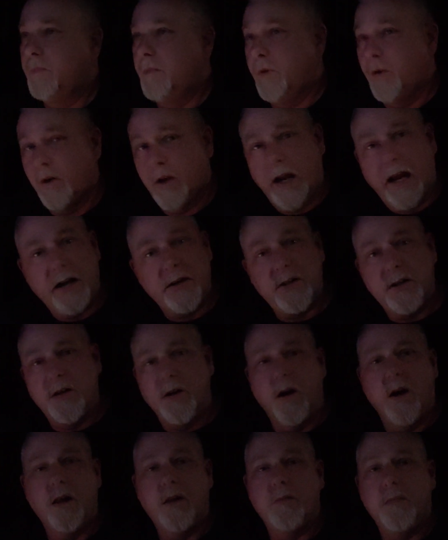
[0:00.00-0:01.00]
You can actually
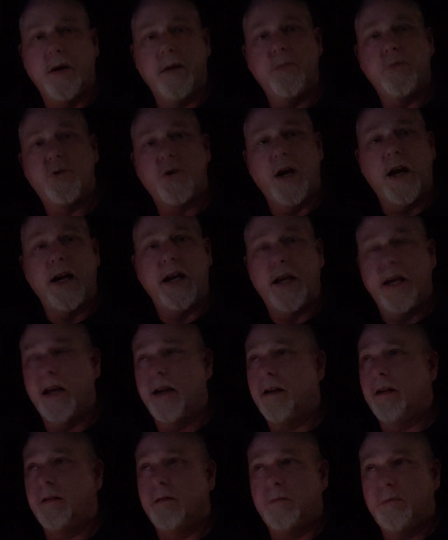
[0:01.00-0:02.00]
call them up and try to get
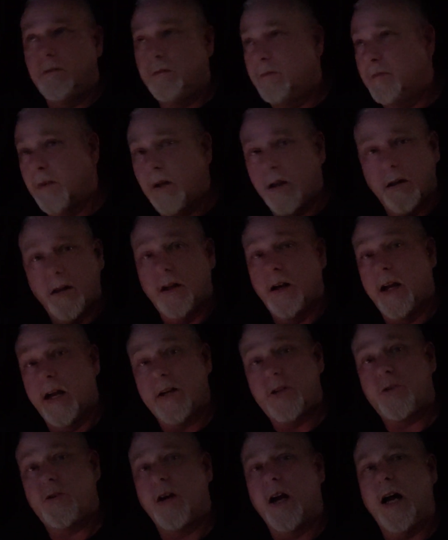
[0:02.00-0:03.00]
a little
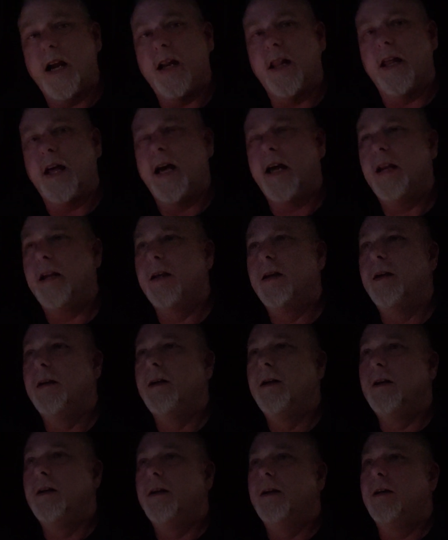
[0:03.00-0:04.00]
extra out of that,
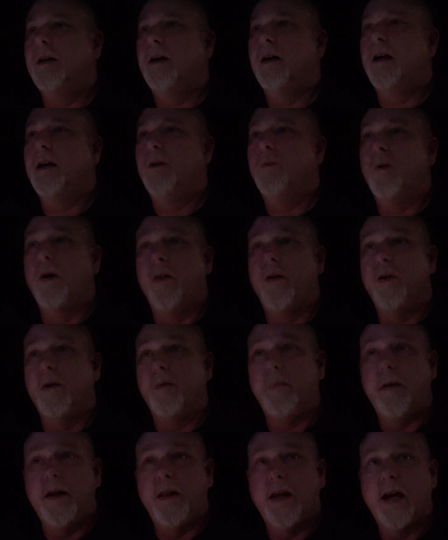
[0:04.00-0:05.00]
whether
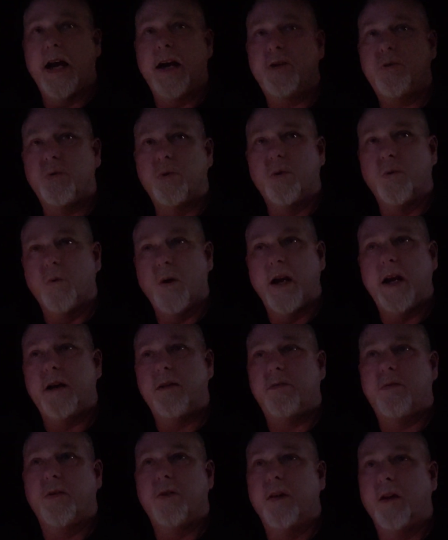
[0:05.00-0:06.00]
it be the actual rate
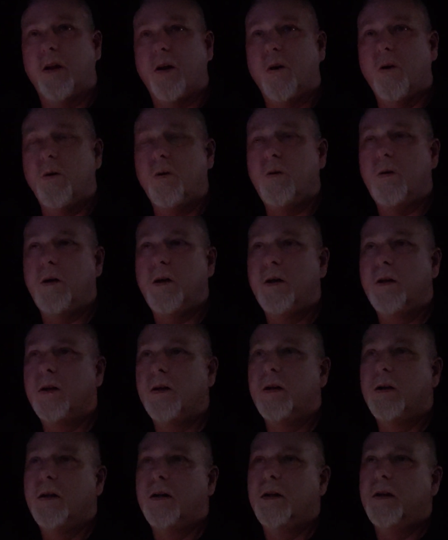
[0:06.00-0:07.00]
for the load,
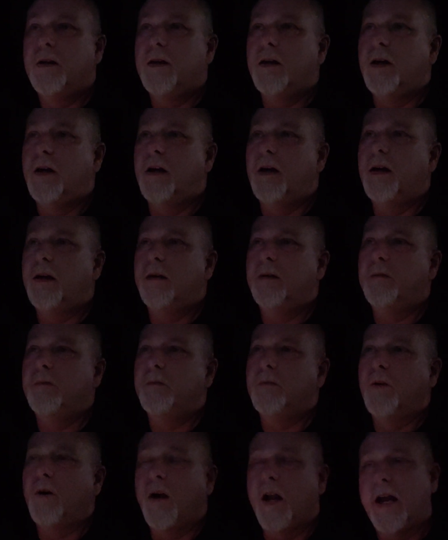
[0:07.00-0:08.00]

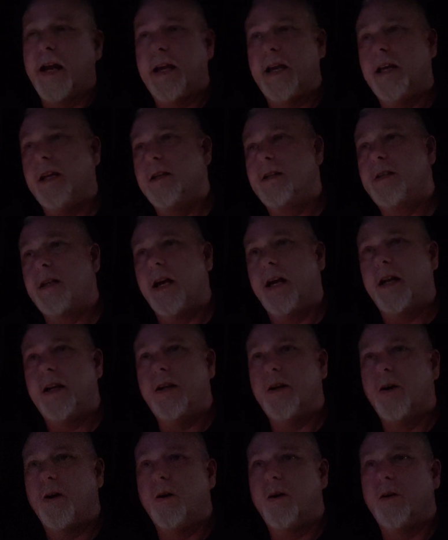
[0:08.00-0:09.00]
or like he said,
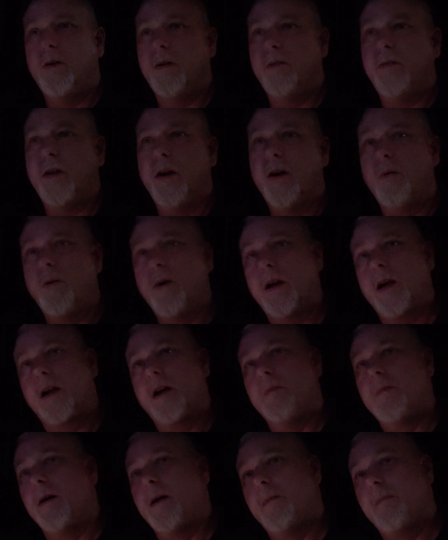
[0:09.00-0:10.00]
if they don't want to
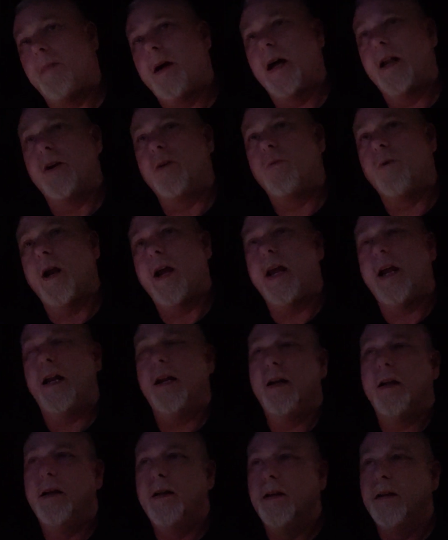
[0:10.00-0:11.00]
come up on the rate,
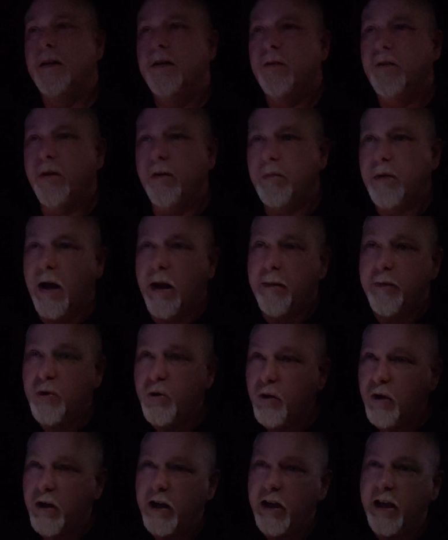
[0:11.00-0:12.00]
sometimes
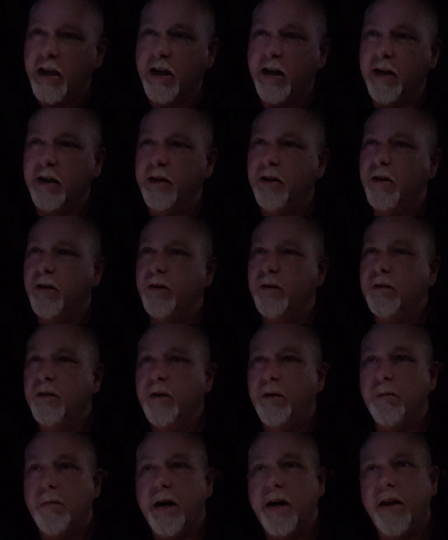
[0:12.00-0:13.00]
you can get a
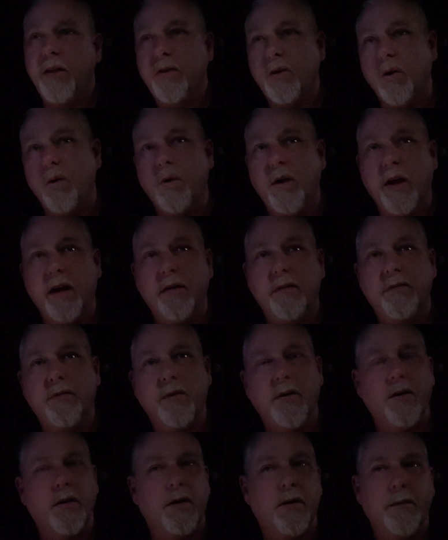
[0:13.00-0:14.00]
little money thrown in
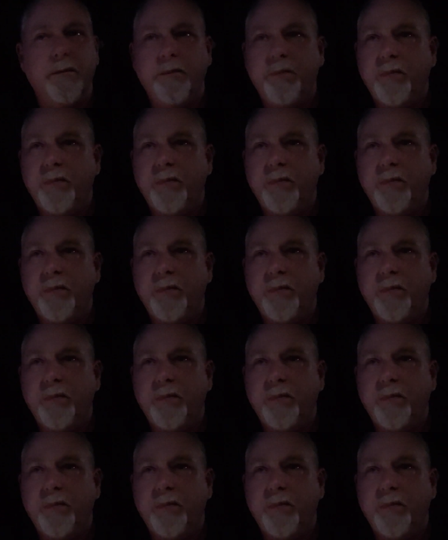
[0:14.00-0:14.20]
for